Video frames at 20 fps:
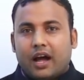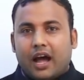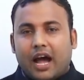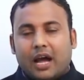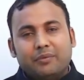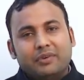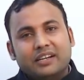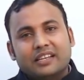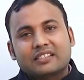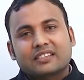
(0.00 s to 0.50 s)

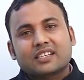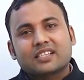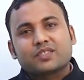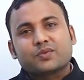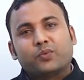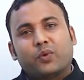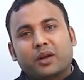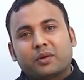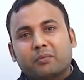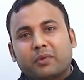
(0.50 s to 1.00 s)
I will discuss
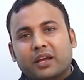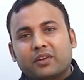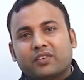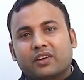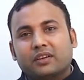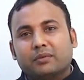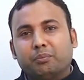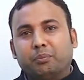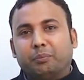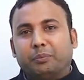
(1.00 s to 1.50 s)
one by
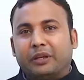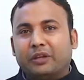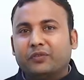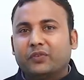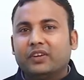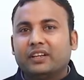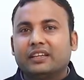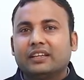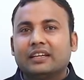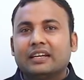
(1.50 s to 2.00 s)
one
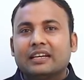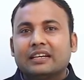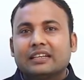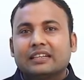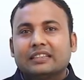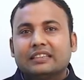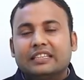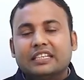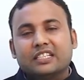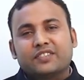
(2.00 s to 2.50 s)
briefly
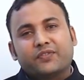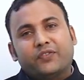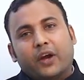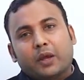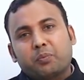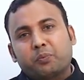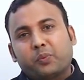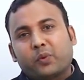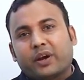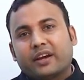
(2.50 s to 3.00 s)
these
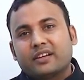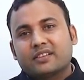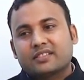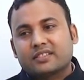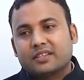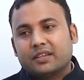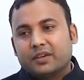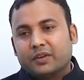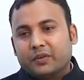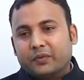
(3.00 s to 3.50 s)
5
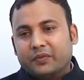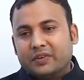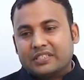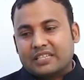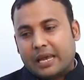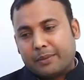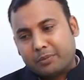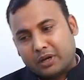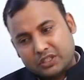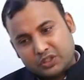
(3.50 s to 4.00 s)
points which
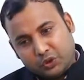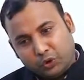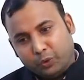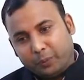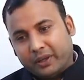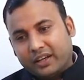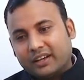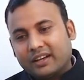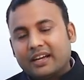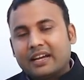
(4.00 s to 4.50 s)
I am
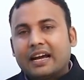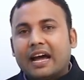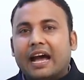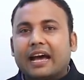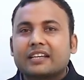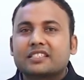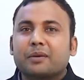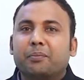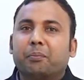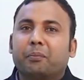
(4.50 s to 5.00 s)
assuming
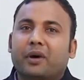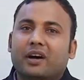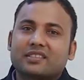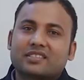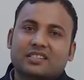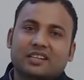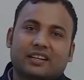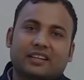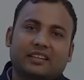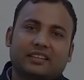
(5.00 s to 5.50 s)
as a
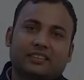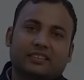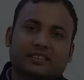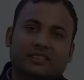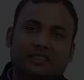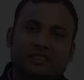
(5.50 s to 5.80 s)
master key.